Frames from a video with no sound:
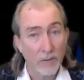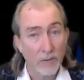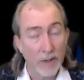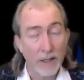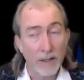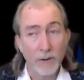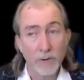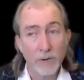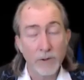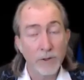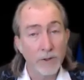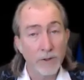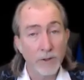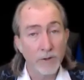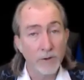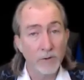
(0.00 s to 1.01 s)
Right. Those are
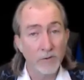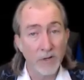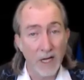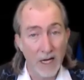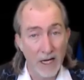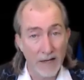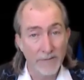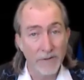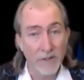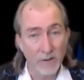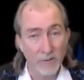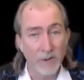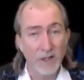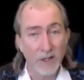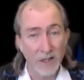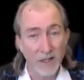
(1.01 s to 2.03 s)
the two lives that
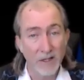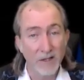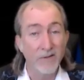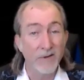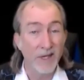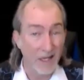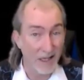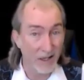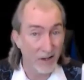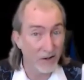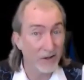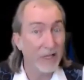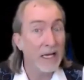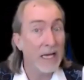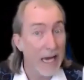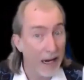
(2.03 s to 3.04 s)
we live, the inner
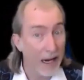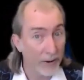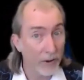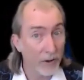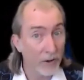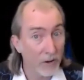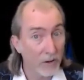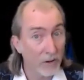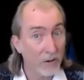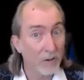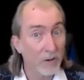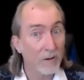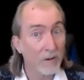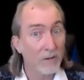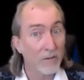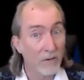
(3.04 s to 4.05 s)
and the outer,
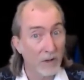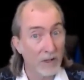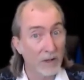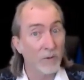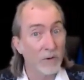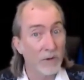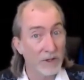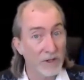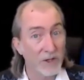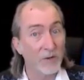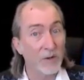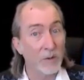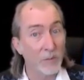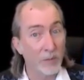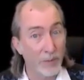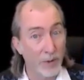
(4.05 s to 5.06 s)
right? We're
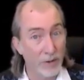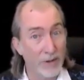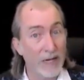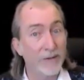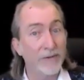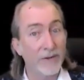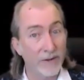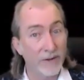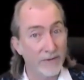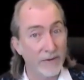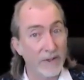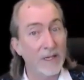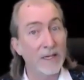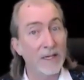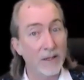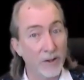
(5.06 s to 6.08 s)
generally bereft of
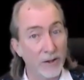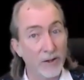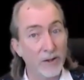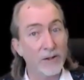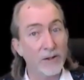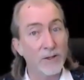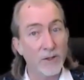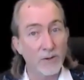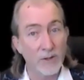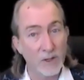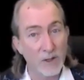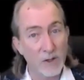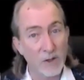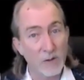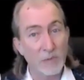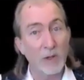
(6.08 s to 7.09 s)
the inner. And so
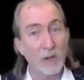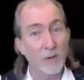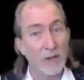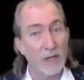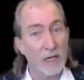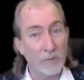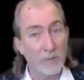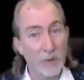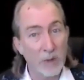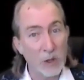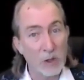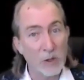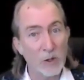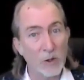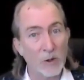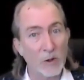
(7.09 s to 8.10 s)
this is part of what that
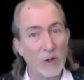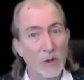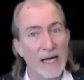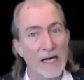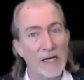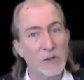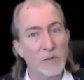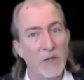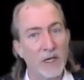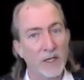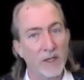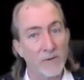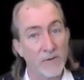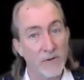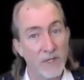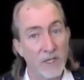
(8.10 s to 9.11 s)
personal aspect
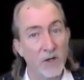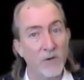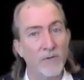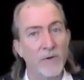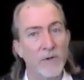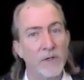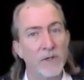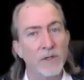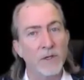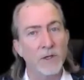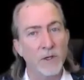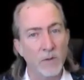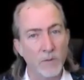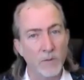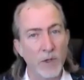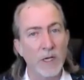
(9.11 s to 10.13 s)
of self is that
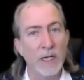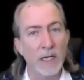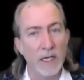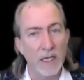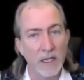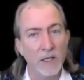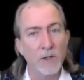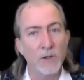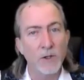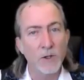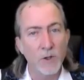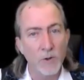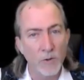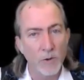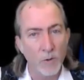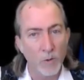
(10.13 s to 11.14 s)
you bring
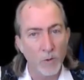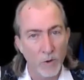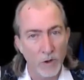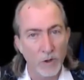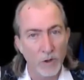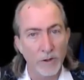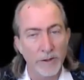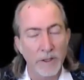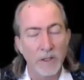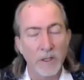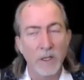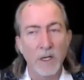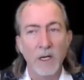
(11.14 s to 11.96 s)
into the world